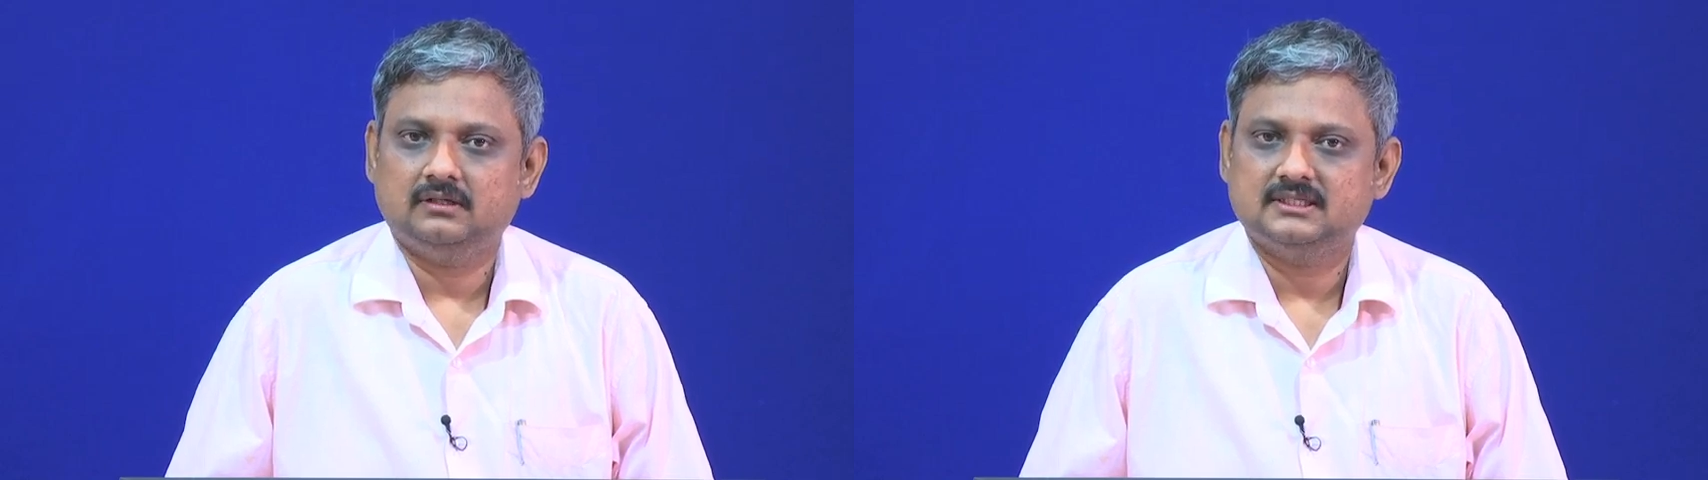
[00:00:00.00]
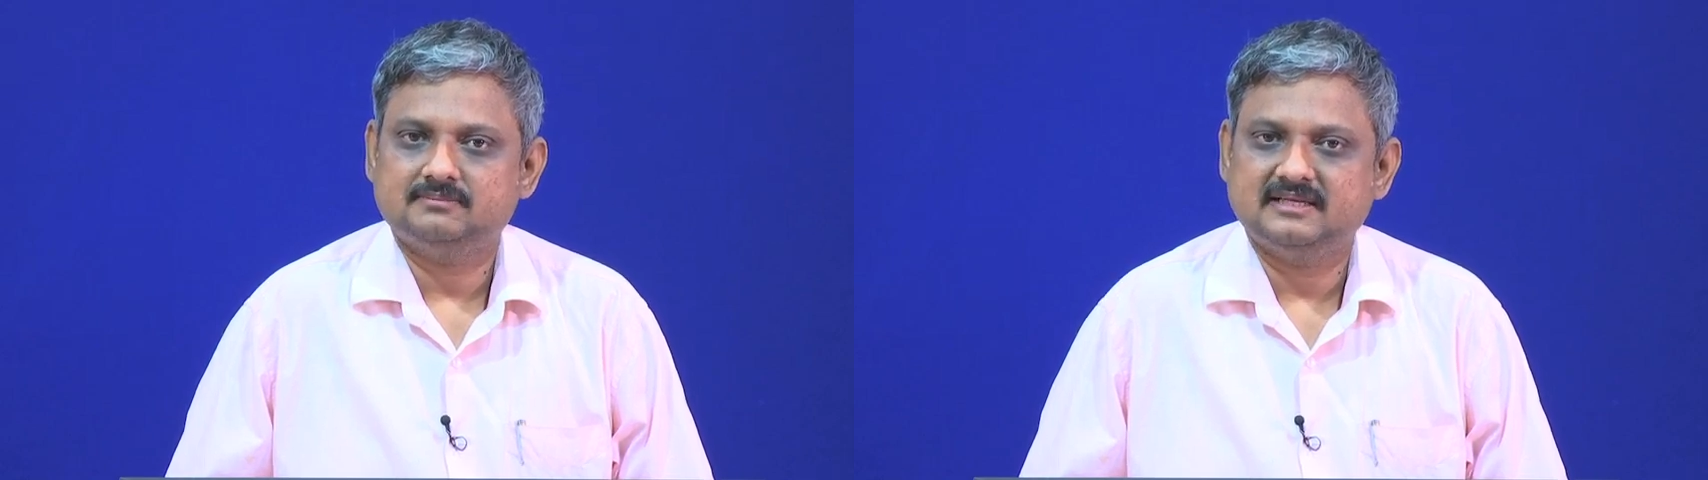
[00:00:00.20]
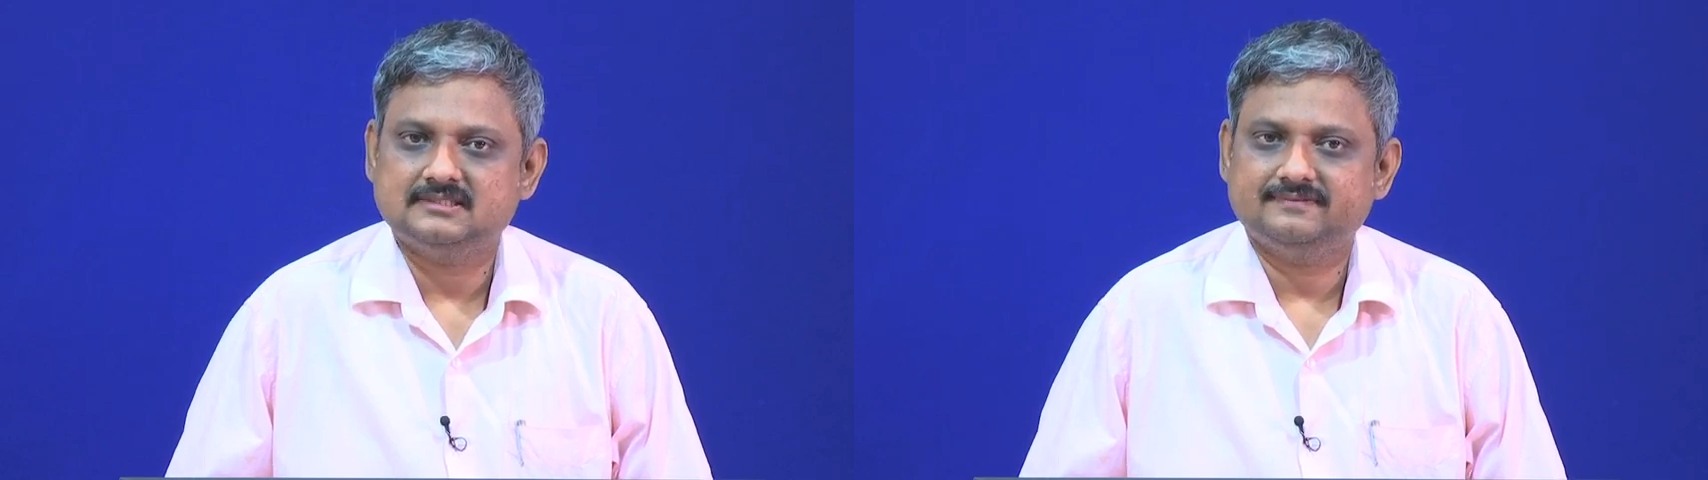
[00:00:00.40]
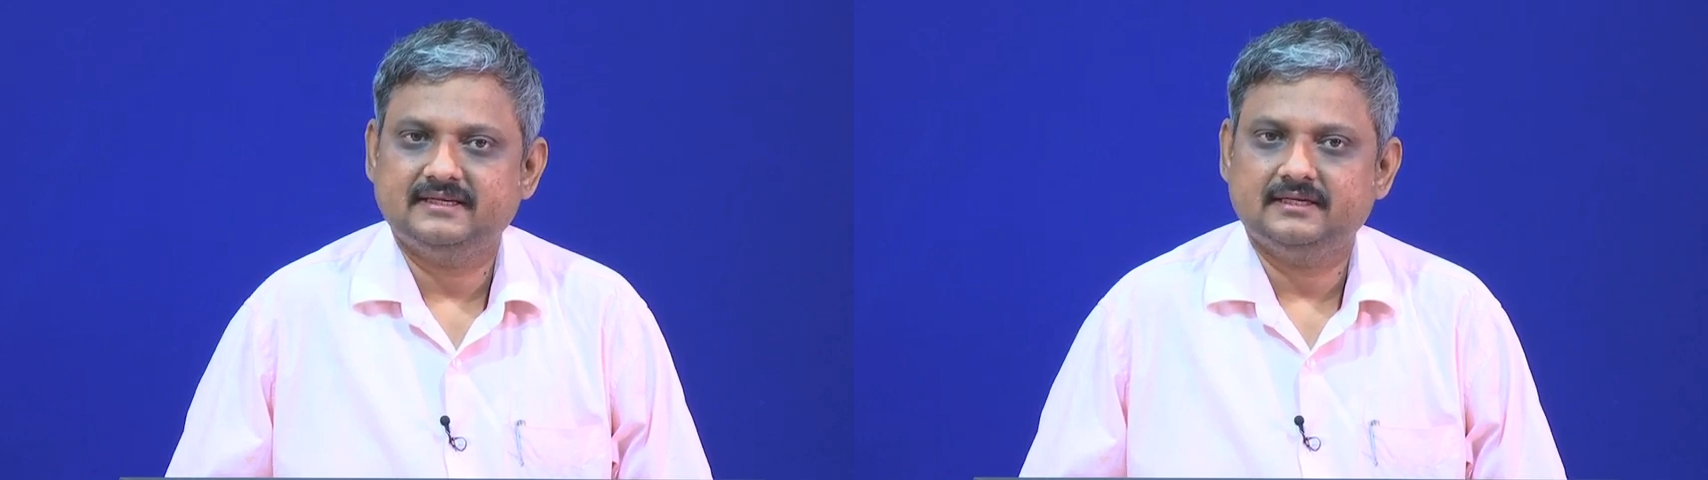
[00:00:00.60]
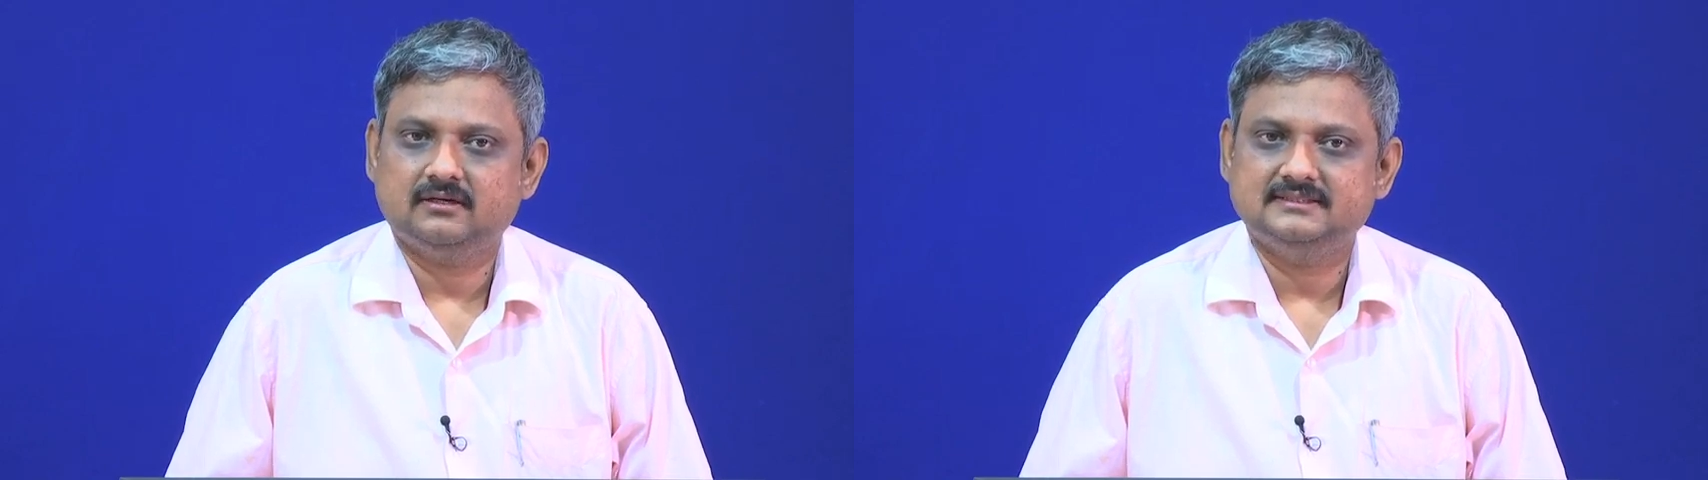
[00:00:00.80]

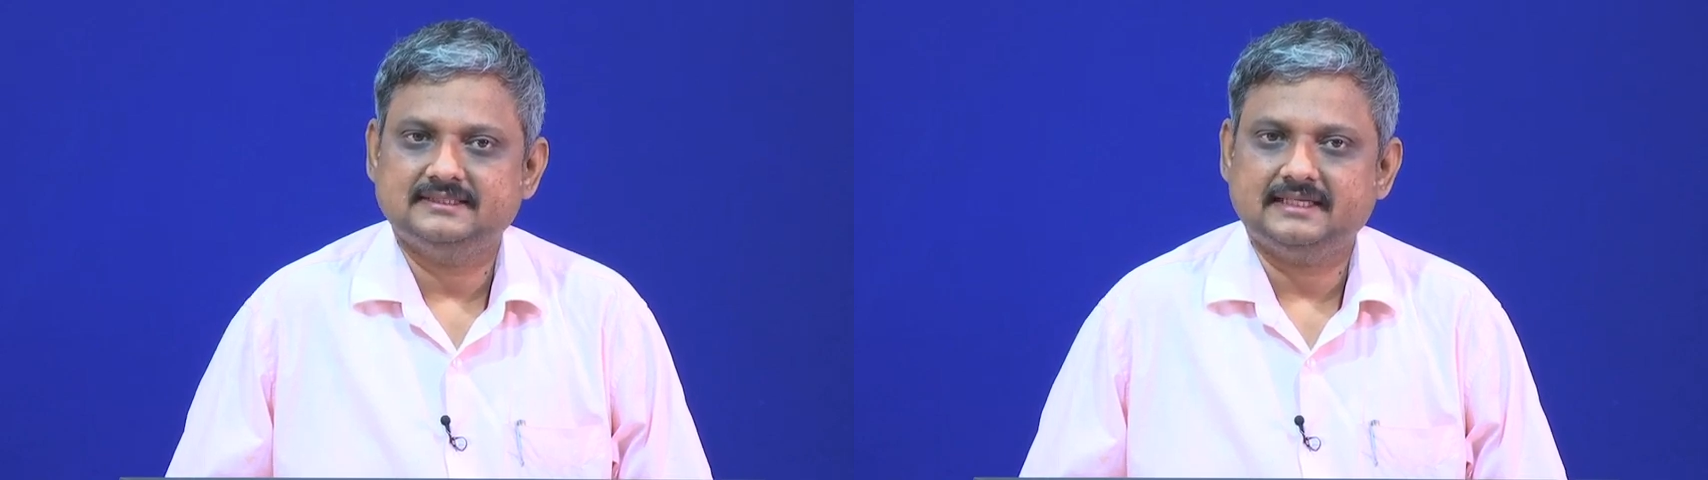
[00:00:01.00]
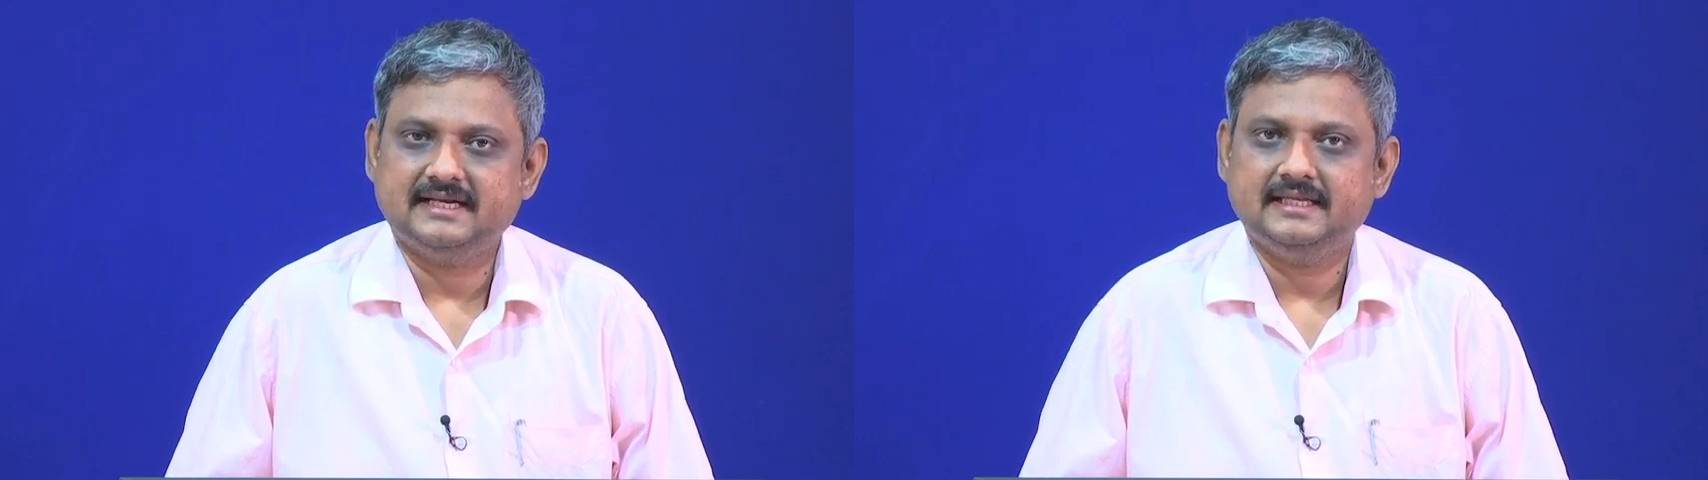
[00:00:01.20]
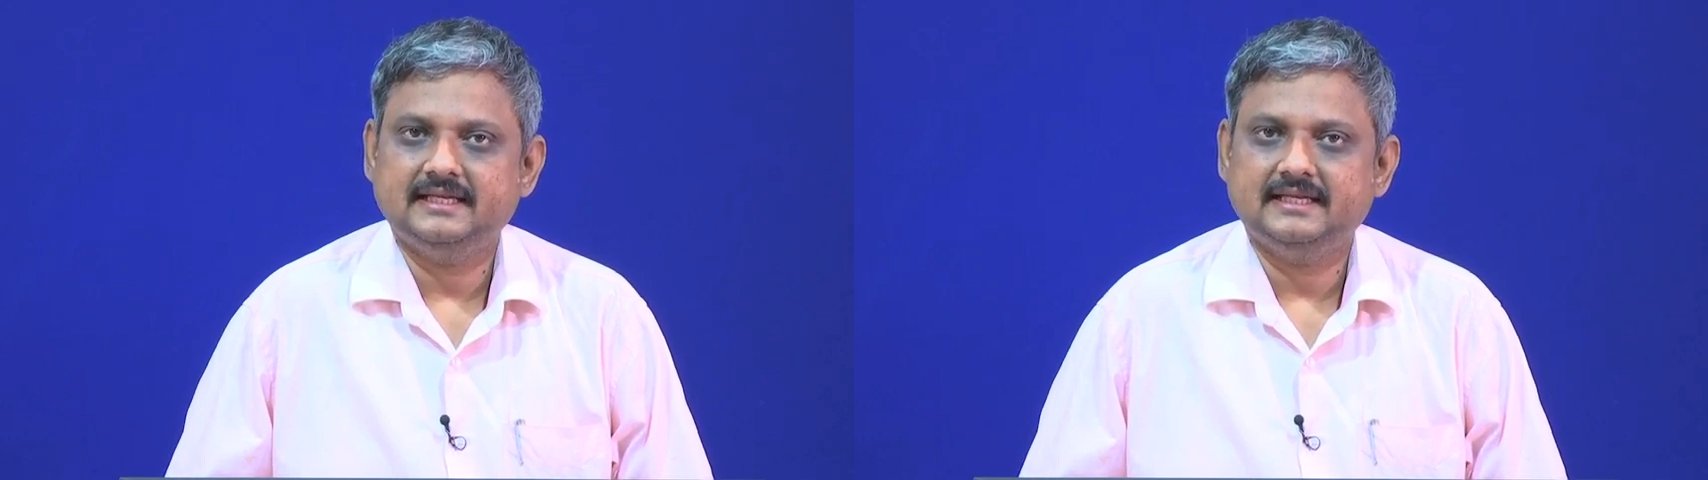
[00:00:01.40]
specific or general,